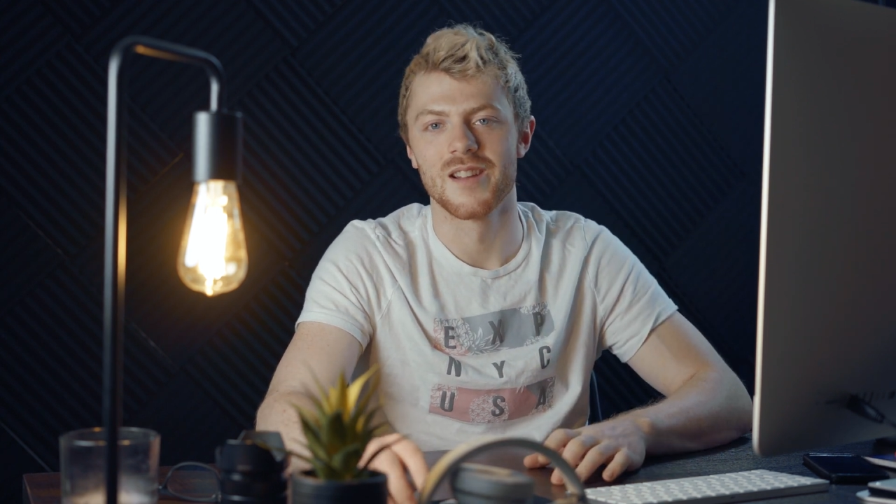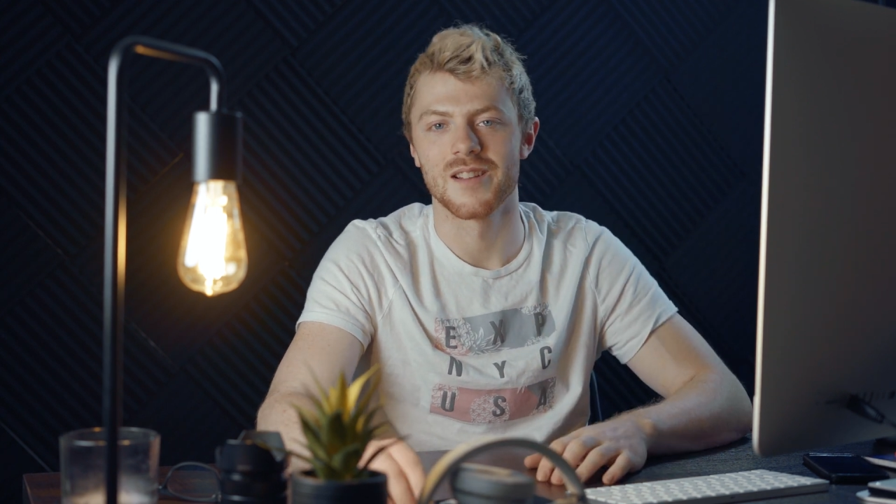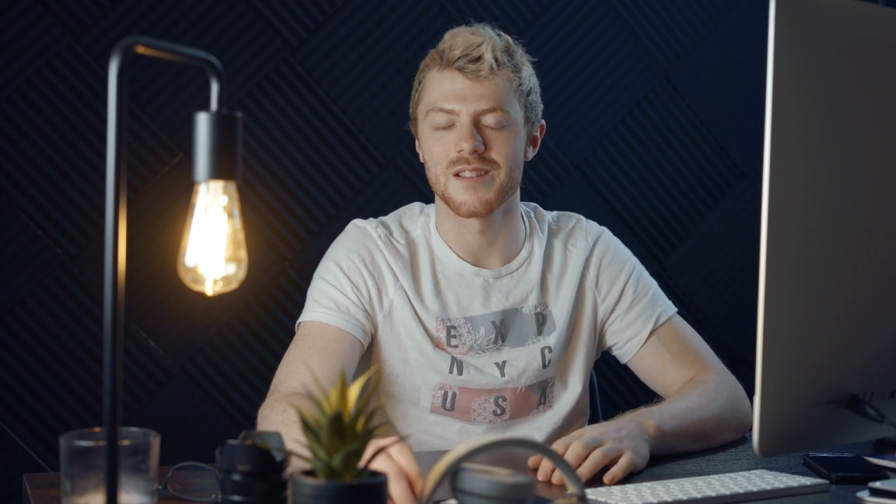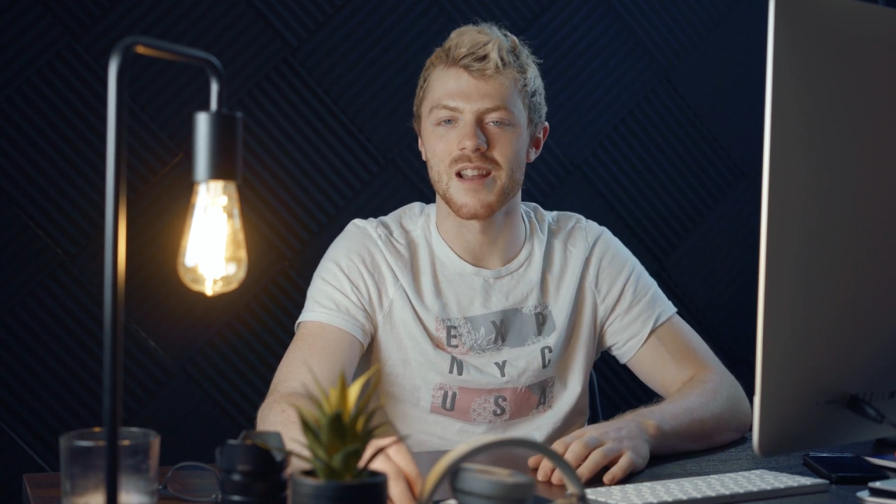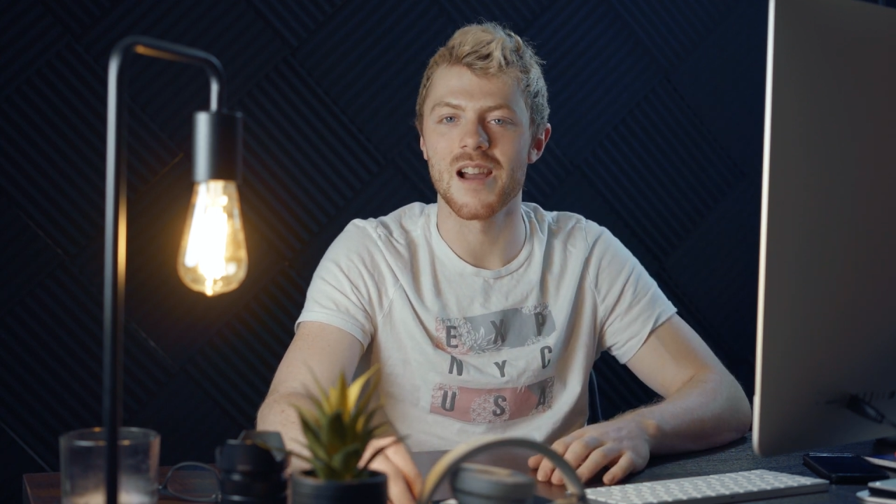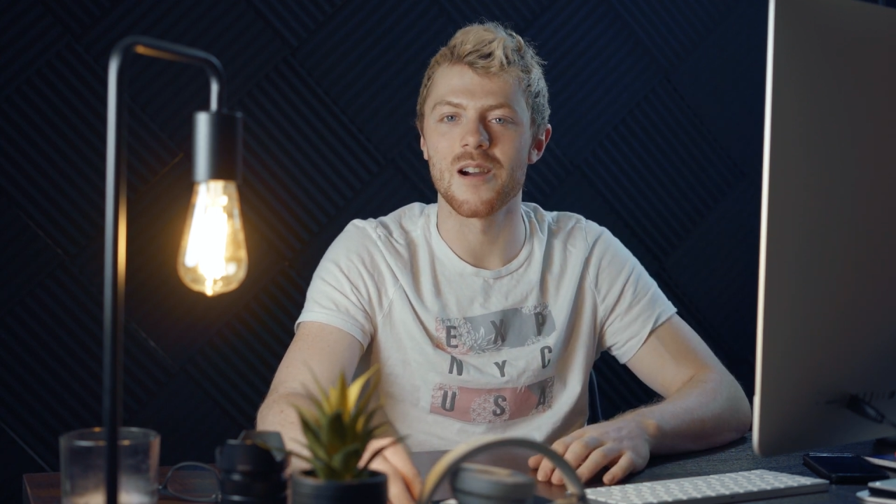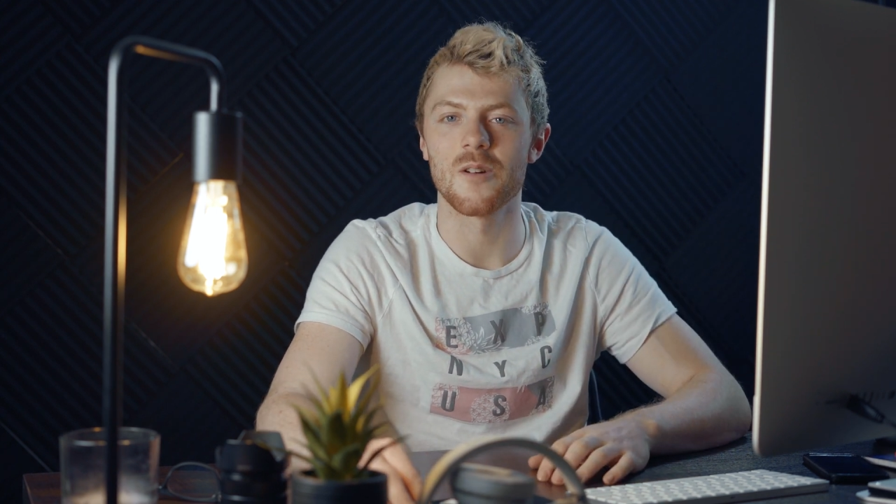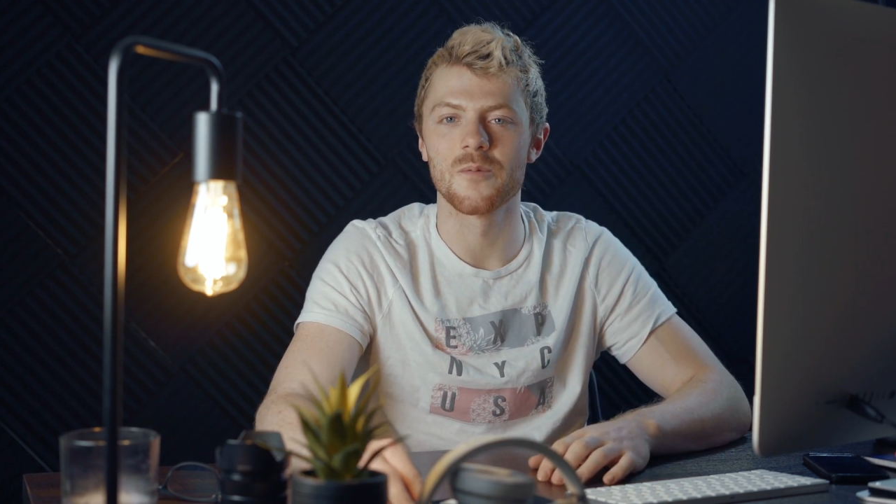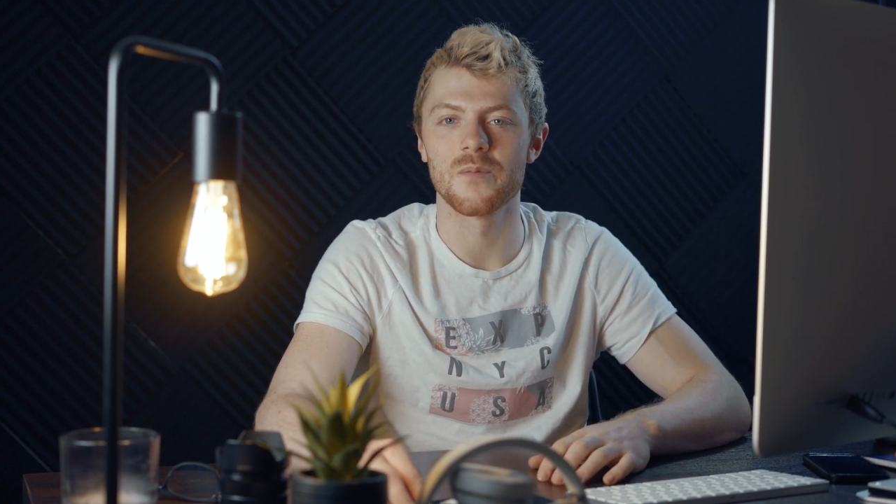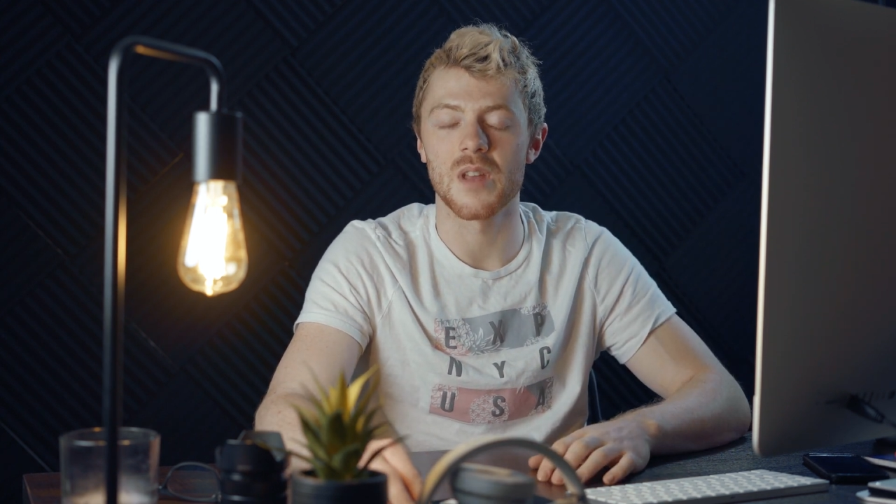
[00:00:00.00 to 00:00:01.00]
because
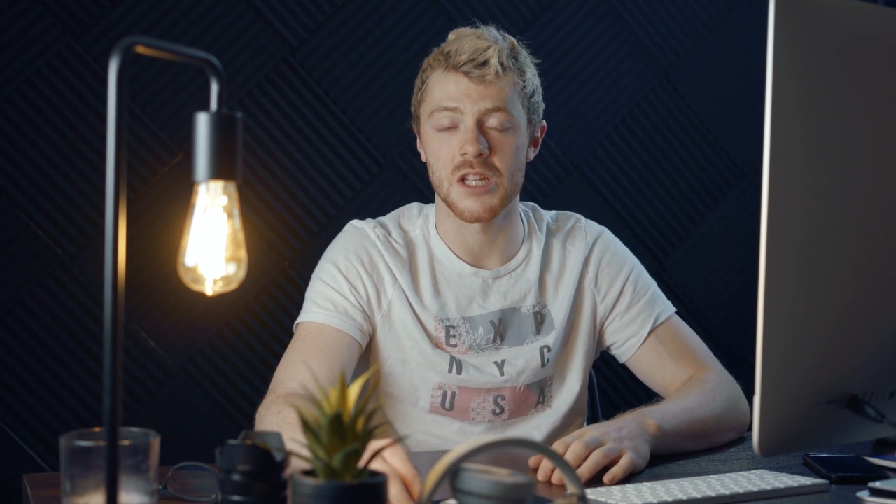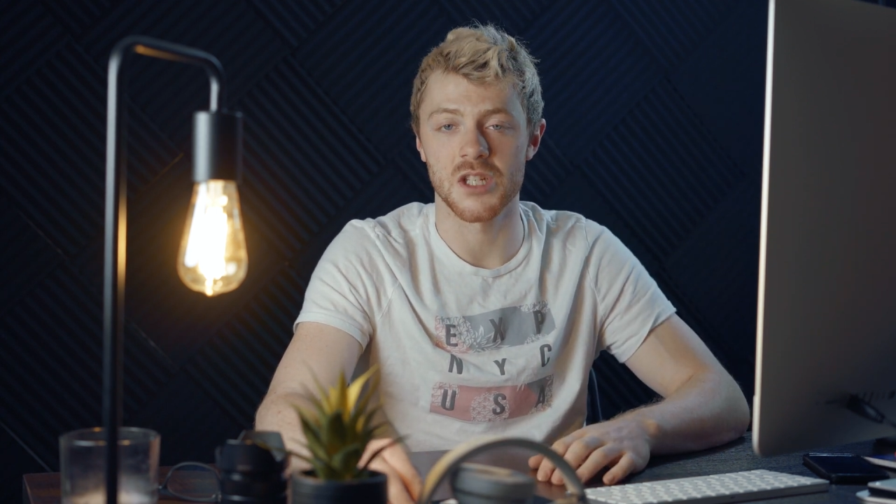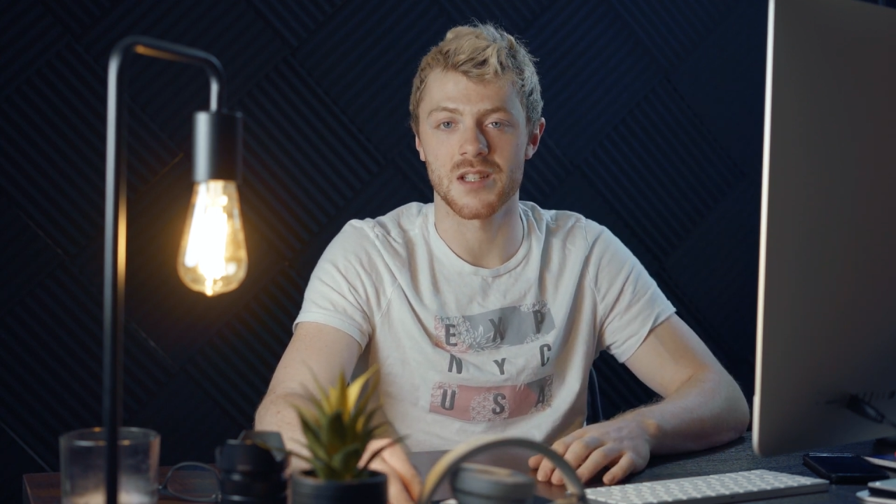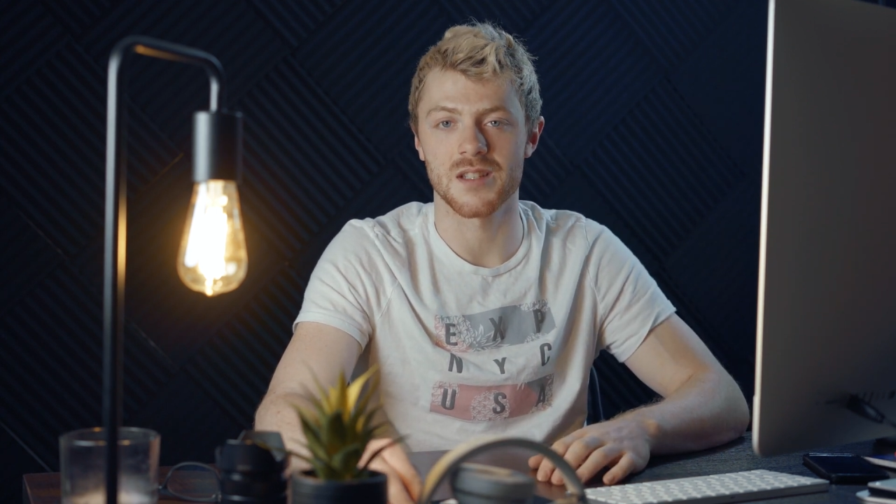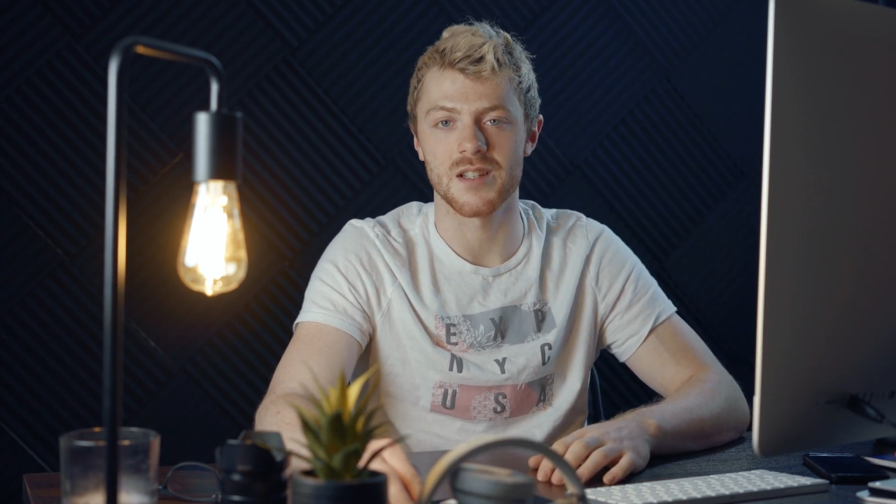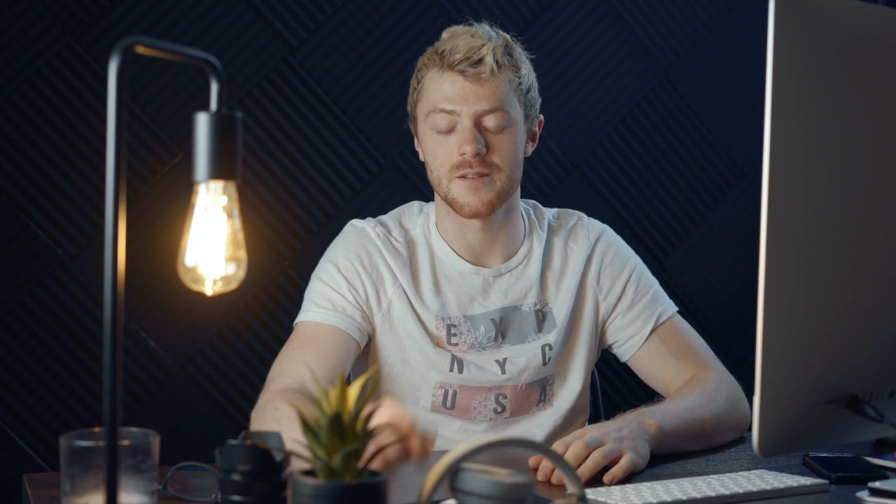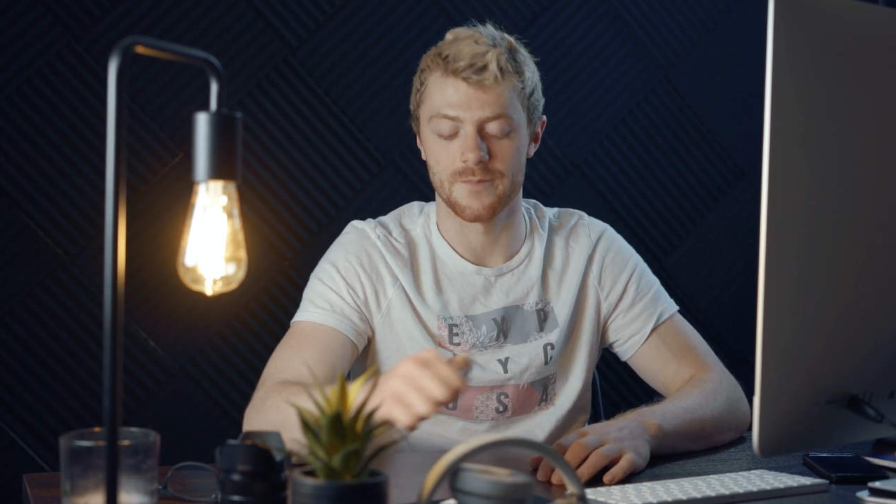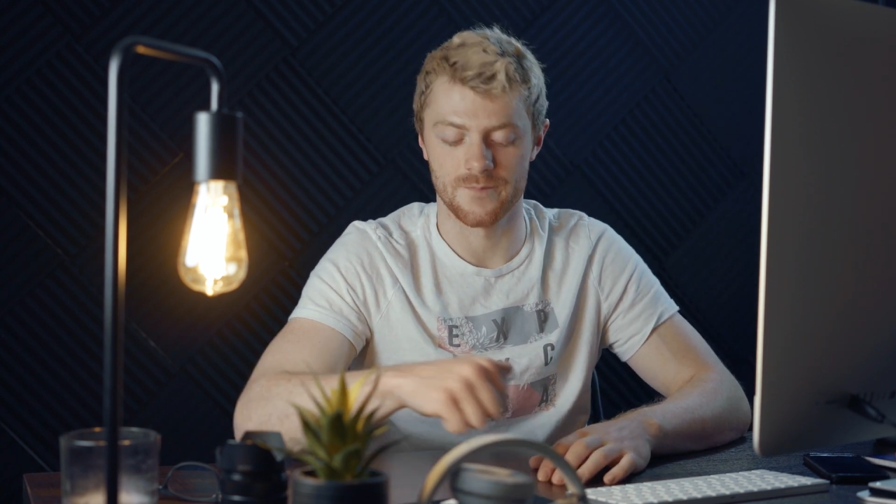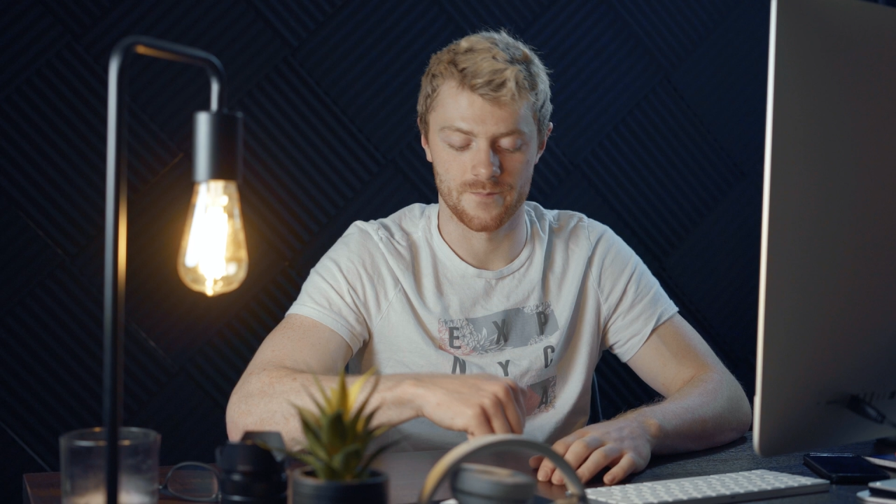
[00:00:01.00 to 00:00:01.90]
now I jinxed it.